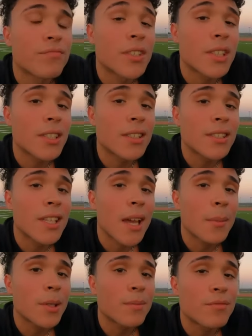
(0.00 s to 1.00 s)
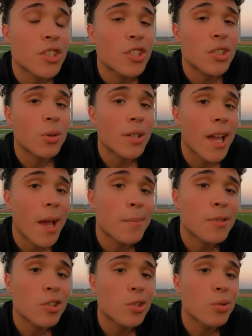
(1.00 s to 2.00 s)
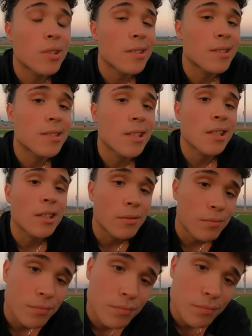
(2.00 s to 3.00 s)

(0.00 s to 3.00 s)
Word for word: Look at this Hammy, just going absolutely insane.